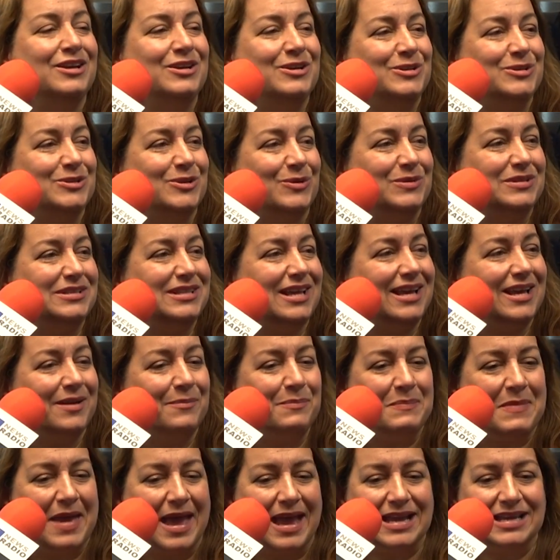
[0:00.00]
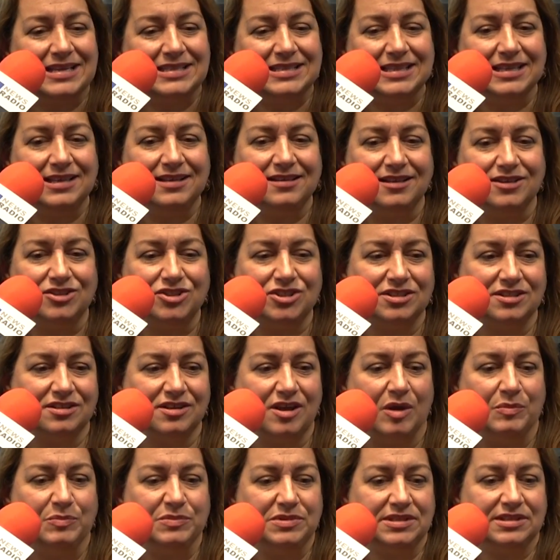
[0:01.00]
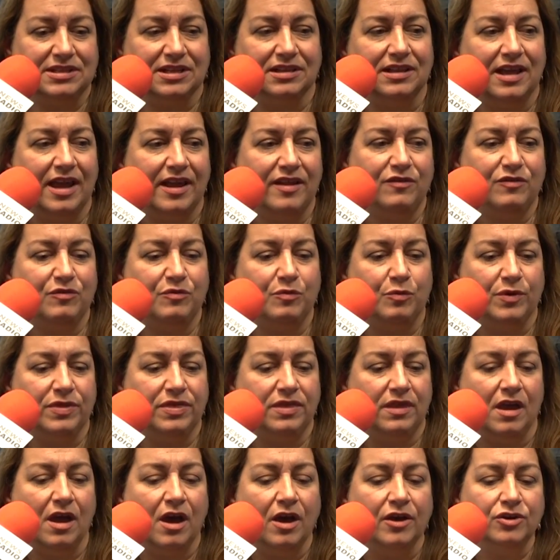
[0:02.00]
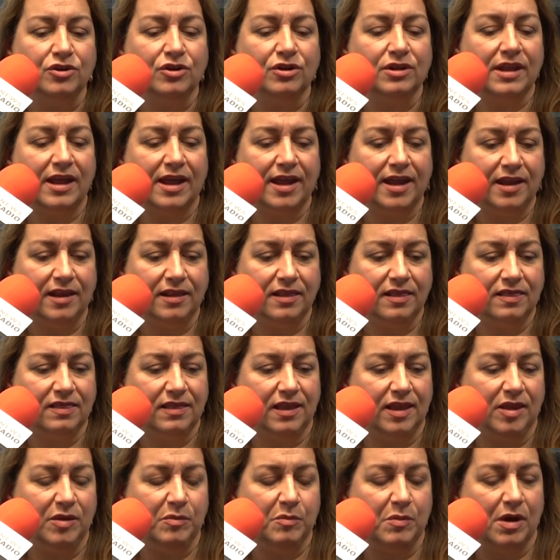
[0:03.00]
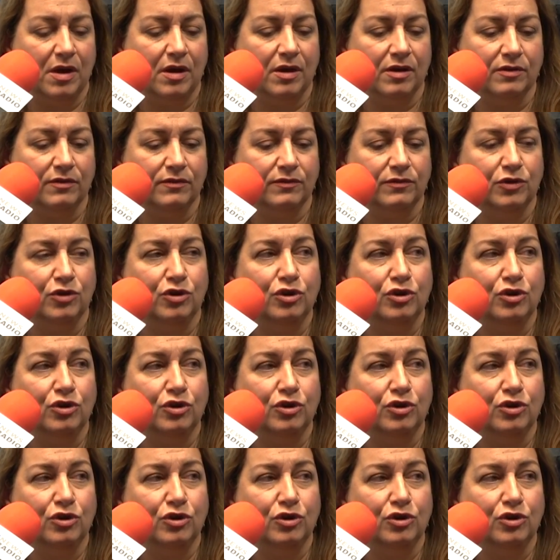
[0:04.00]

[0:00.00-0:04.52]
So it's like a magazine that just comes to life with the underlying theme of